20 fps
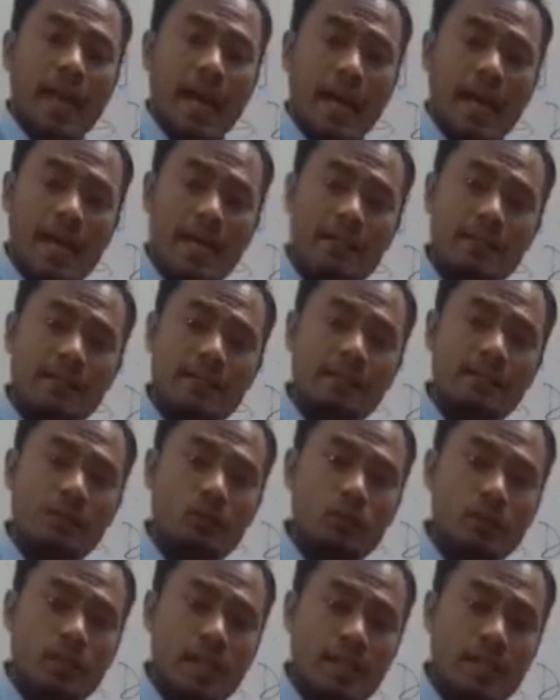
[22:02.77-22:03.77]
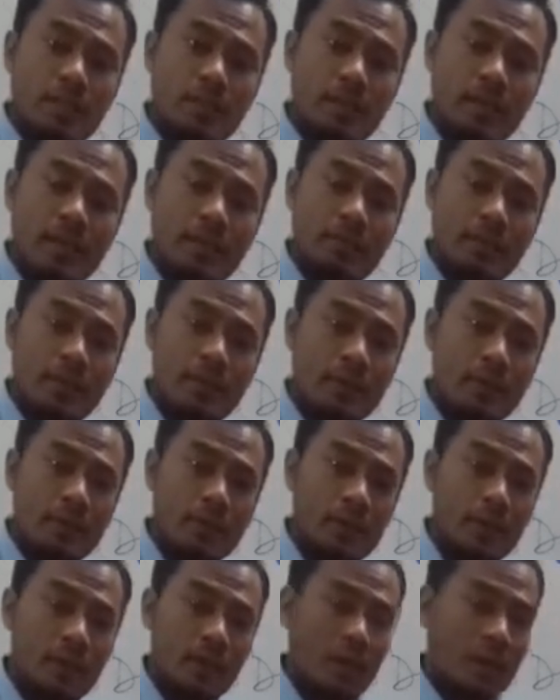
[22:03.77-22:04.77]
has is used as the main verb
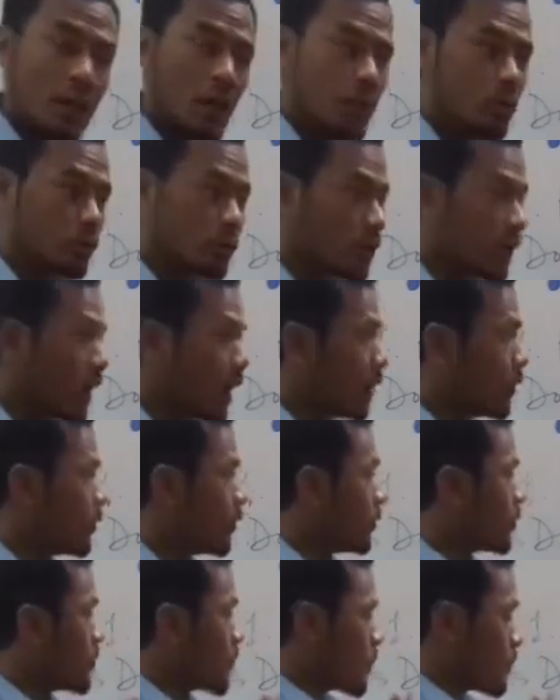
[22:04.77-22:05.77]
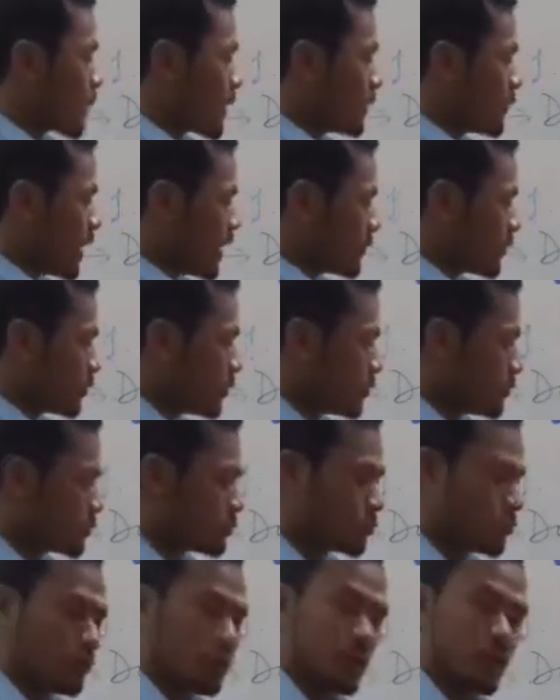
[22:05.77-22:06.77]
here. So now we have to use
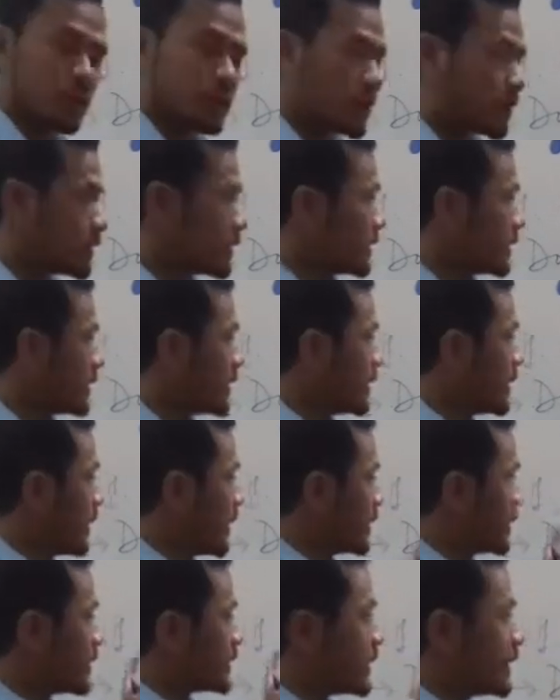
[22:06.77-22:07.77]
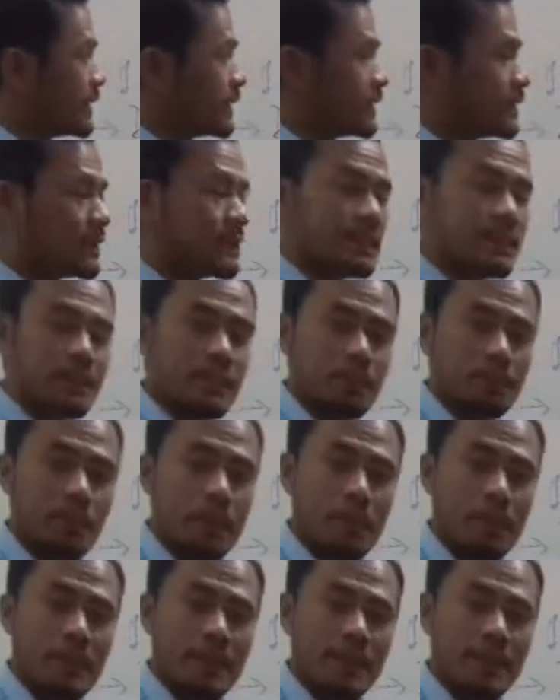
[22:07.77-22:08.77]
do, does, or did. The sentence is in
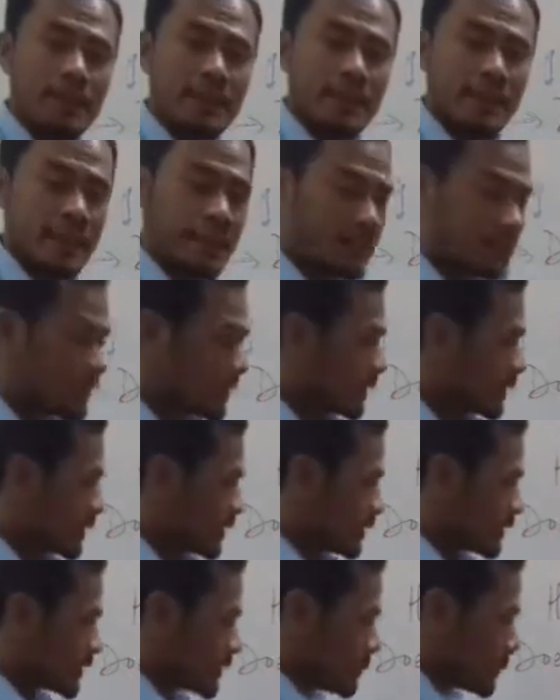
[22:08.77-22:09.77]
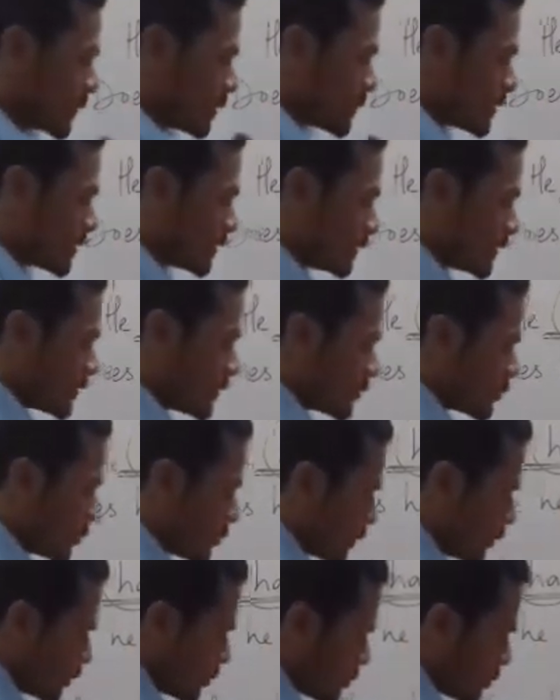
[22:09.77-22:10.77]
present tense, simple present tense,
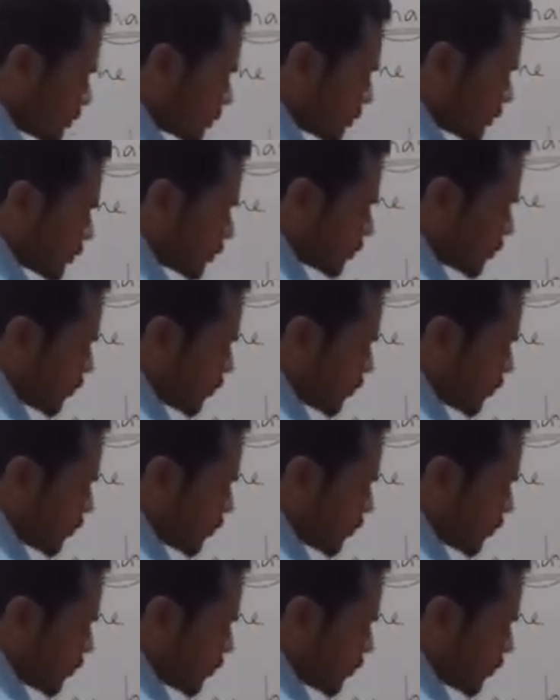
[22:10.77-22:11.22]
so we use do